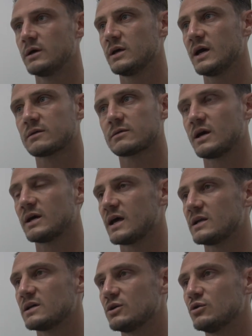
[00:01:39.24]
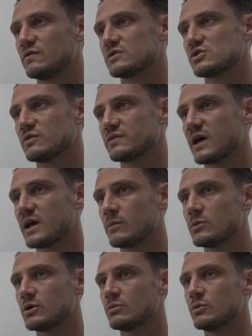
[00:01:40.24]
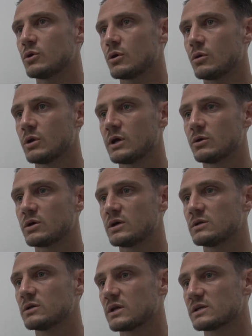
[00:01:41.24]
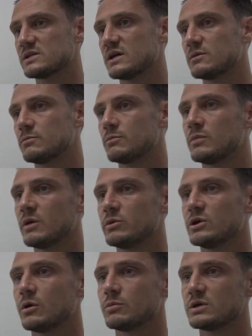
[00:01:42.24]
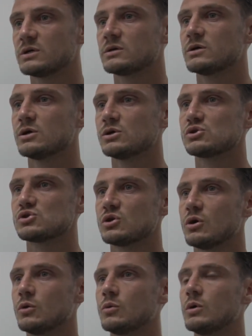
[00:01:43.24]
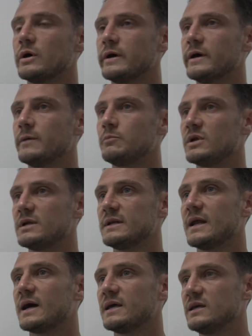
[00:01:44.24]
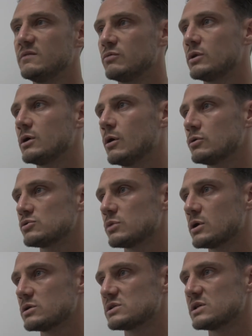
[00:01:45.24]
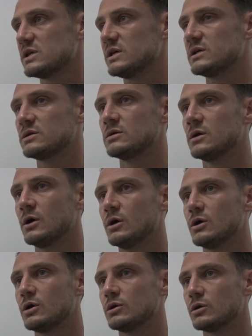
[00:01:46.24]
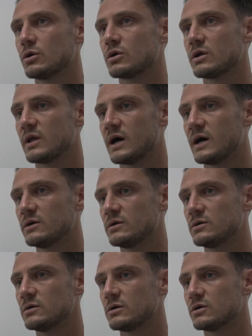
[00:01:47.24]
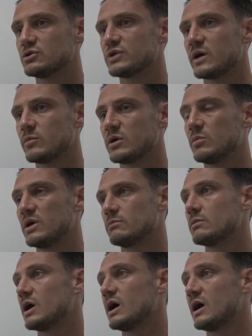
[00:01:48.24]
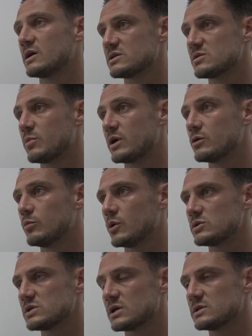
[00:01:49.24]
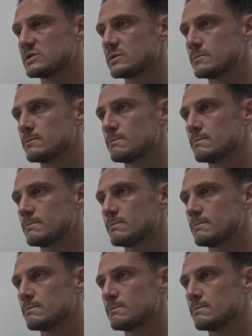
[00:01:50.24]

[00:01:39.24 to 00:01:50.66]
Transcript: yeah, again, another tough game, and we'll go there looking, like I said, maybe not be so naive with the goals we concede, and look at that and try and be a bit harder to pick up points against.